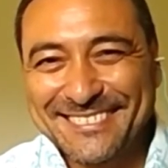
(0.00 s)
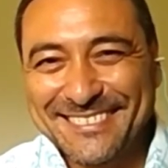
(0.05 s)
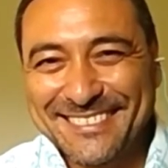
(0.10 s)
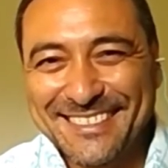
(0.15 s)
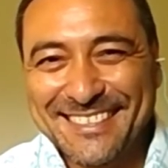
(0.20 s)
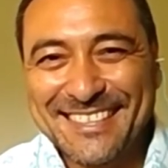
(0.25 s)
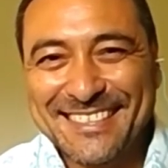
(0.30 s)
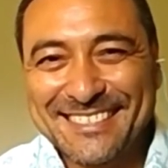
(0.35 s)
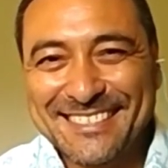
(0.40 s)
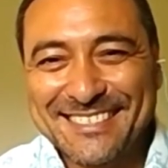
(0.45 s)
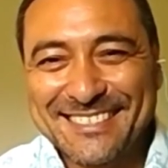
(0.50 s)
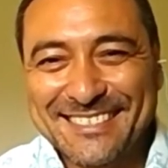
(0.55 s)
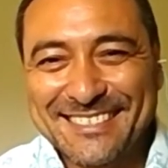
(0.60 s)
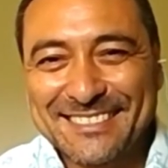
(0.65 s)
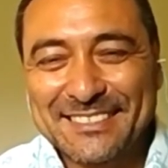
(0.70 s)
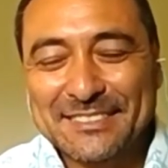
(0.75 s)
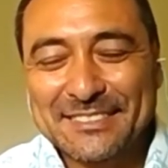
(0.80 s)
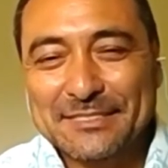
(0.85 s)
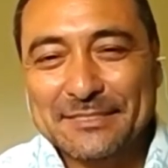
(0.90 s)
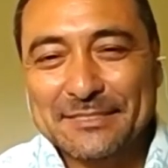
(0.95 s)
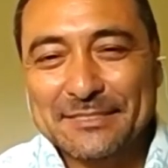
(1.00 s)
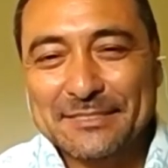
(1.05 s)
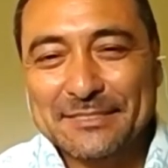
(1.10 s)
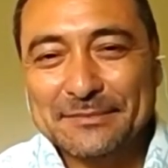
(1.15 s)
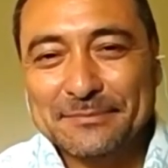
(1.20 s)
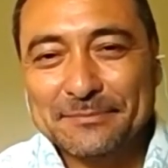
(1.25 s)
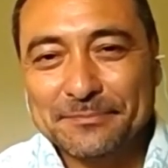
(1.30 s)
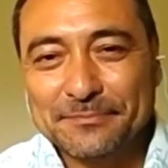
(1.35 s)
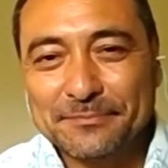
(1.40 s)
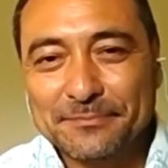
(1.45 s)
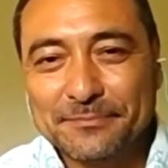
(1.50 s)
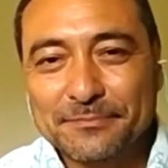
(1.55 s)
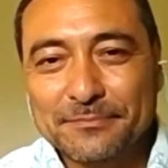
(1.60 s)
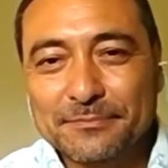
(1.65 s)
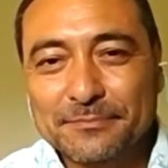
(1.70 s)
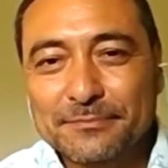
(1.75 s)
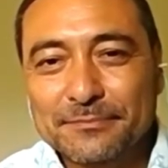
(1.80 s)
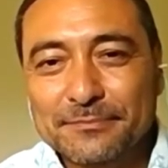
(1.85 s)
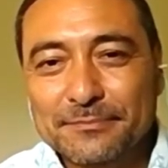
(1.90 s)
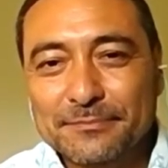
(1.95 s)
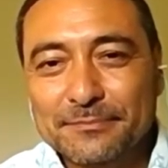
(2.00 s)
(not speaking)